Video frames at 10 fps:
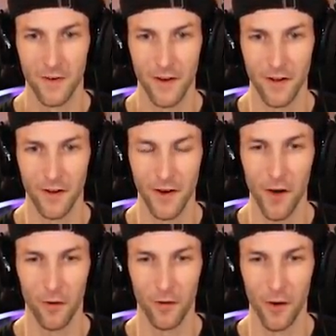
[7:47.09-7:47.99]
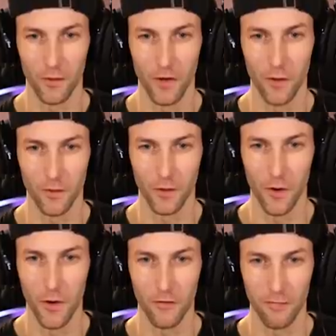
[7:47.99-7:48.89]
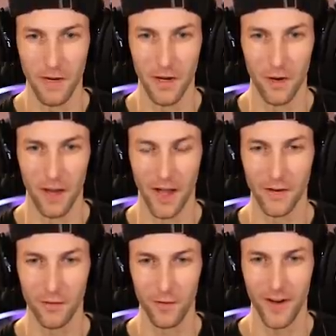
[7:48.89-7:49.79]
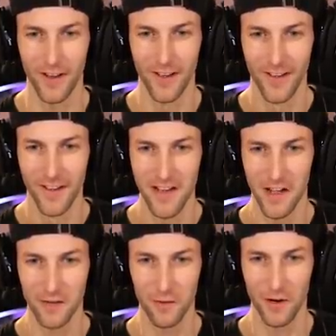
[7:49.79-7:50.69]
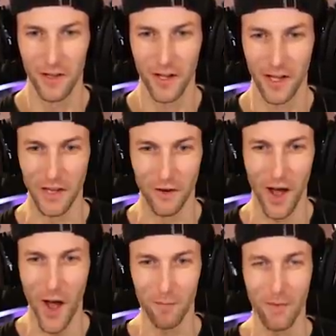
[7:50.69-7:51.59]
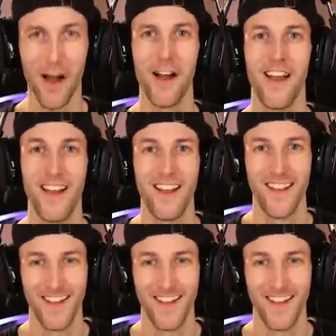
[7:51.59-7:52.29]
What do you, no, no, don't, don't oof me, dude. I just want to, I just want to look at you. Up. Oh, oh.